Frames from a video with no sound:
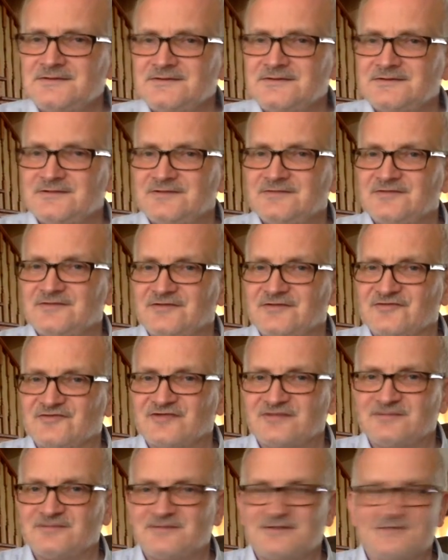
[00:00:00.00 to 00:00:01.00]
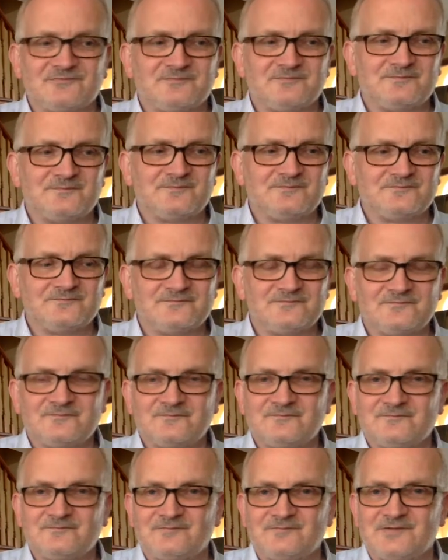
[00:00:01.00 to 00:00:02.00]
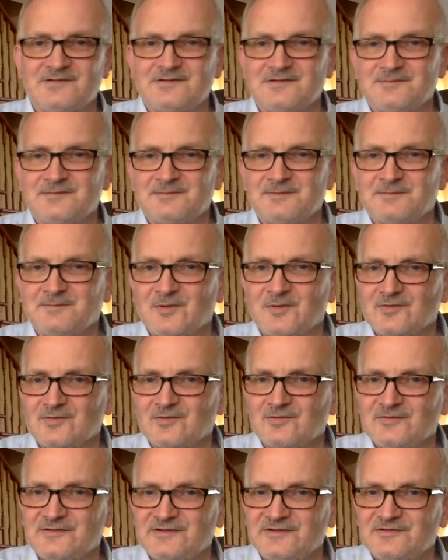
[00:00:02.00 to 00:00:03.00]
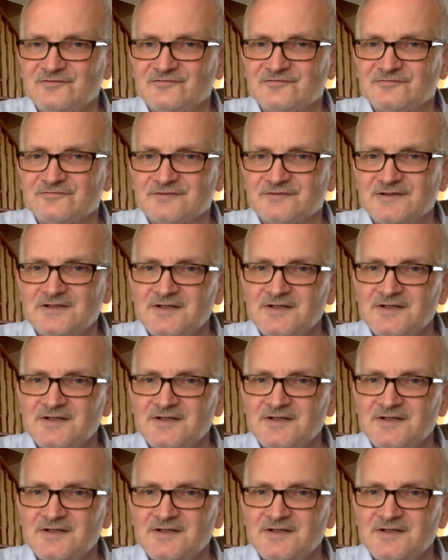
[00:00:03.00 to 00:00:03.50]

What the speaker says: and next time round be a little bit more cohesive.